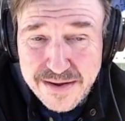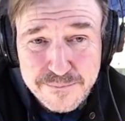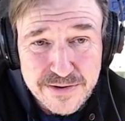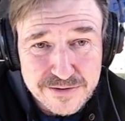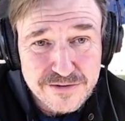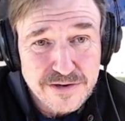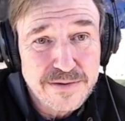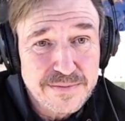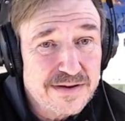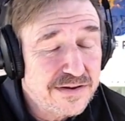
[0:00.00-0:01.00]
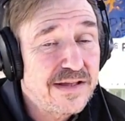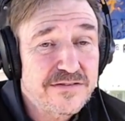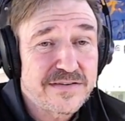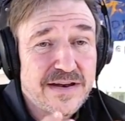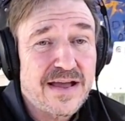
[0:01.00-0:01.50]
But
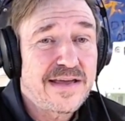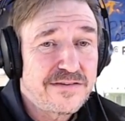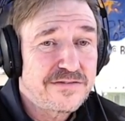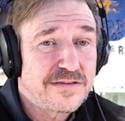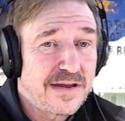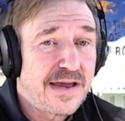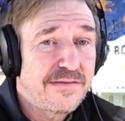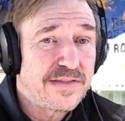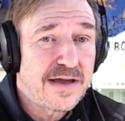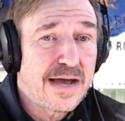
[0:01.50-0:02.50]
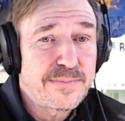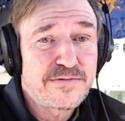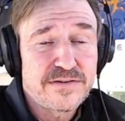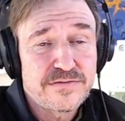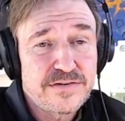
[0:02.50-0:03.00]
it's nice to have the
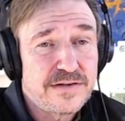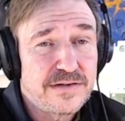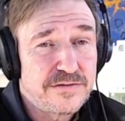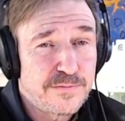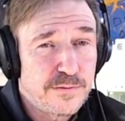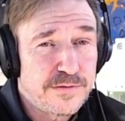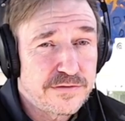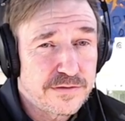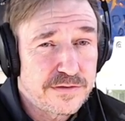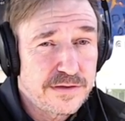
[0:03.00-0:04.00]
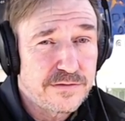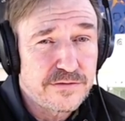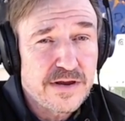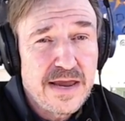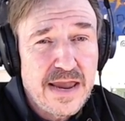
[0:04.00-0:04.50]
option of seeing these movies in the
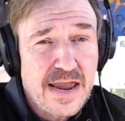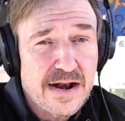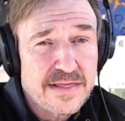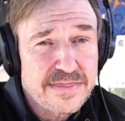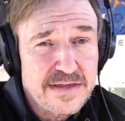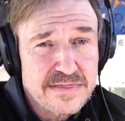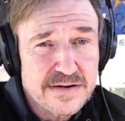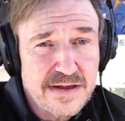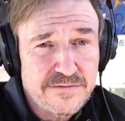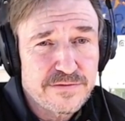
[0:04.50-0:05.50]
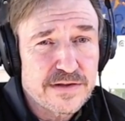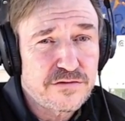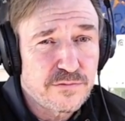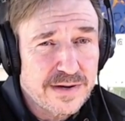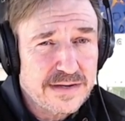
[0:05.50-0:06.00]
theaters. And I think that
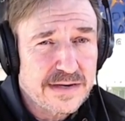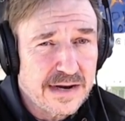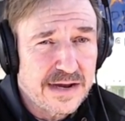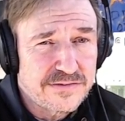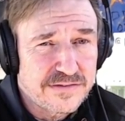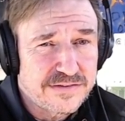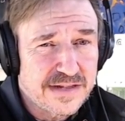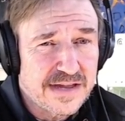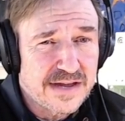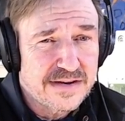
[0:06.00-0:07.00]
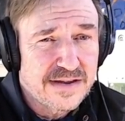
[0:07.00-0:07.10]
Netflix recognizes that,